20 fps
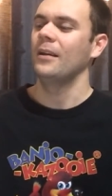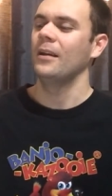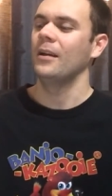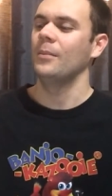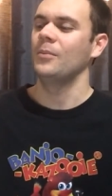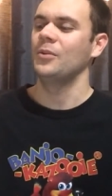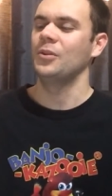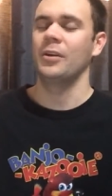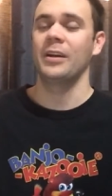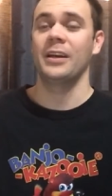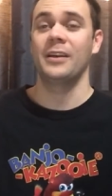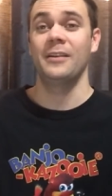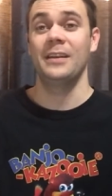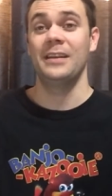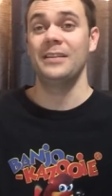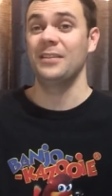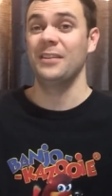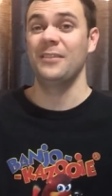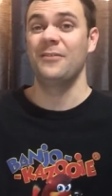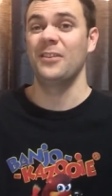I'm sure I can
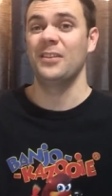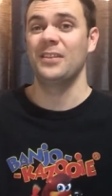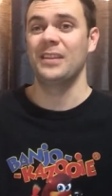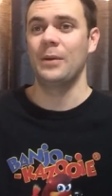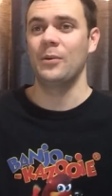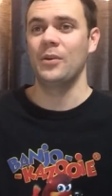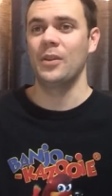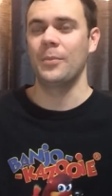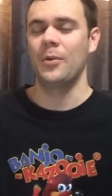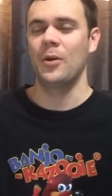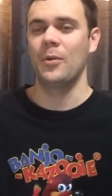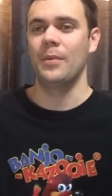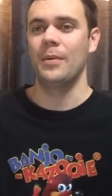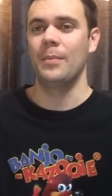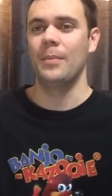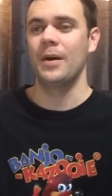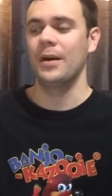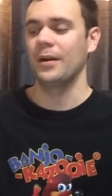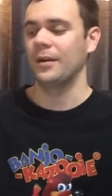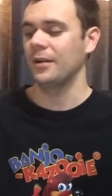easily fix that with a
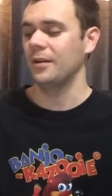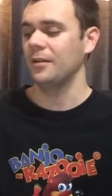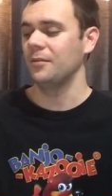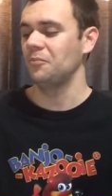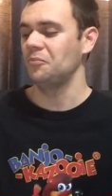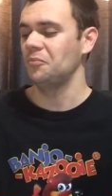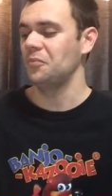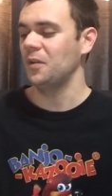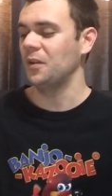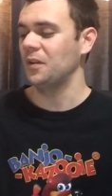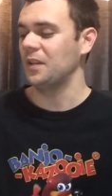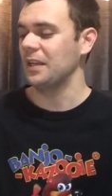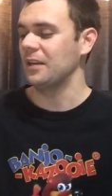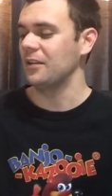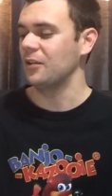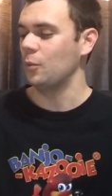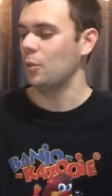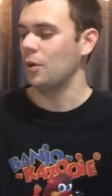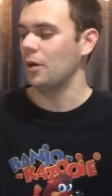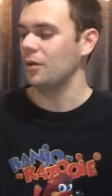permanent marker. Not the
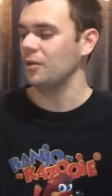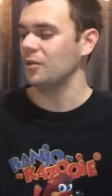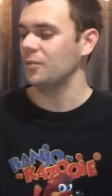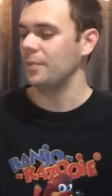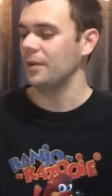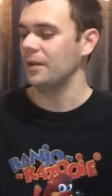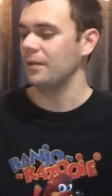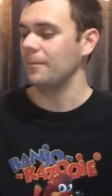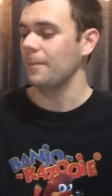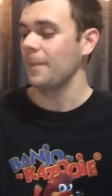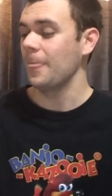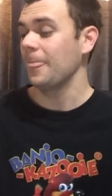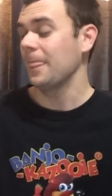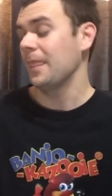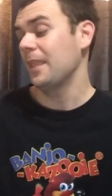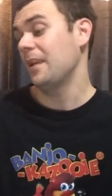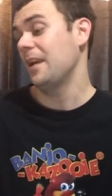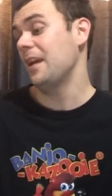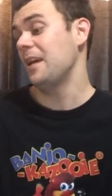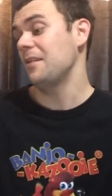end of the world, but
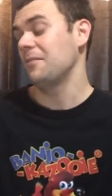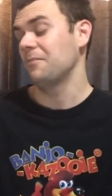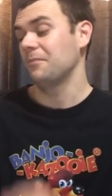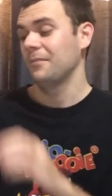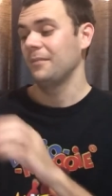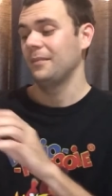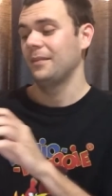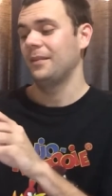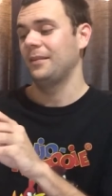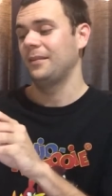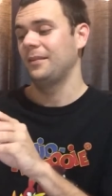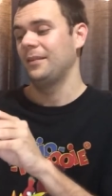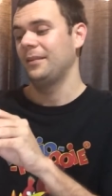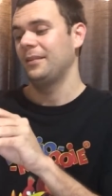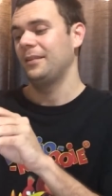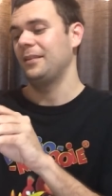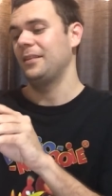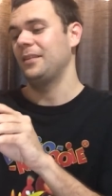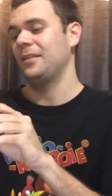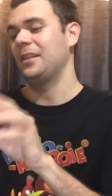hey,
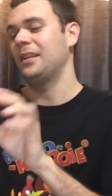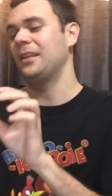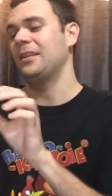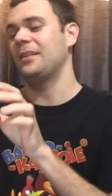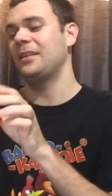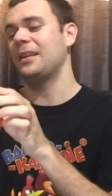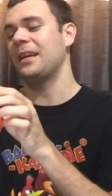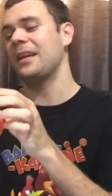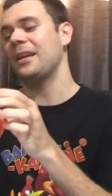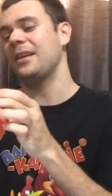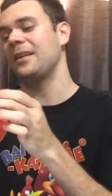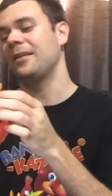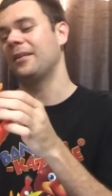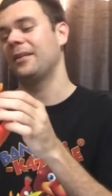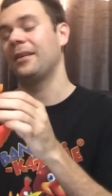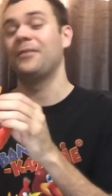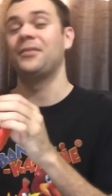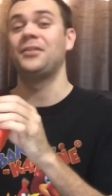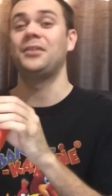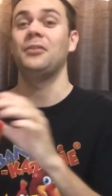then today
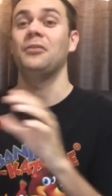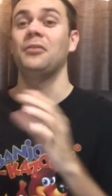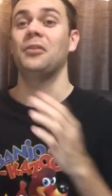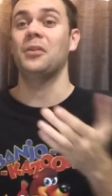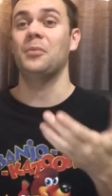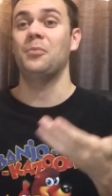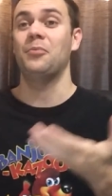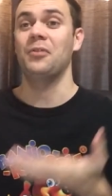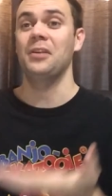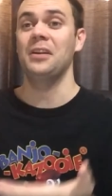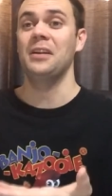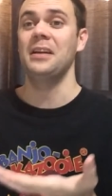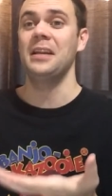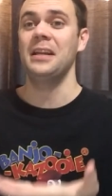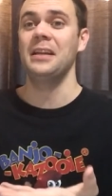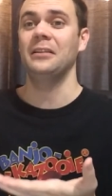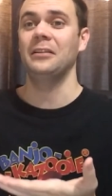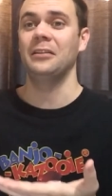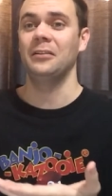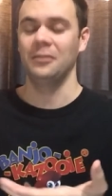I've still got a pretty
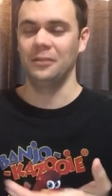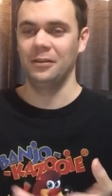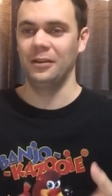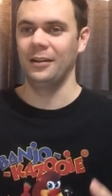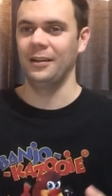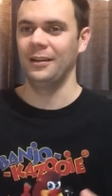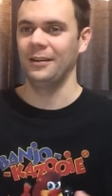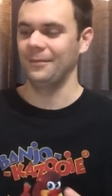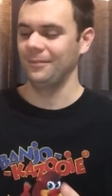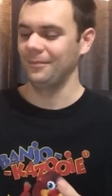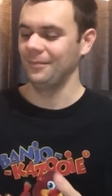neat little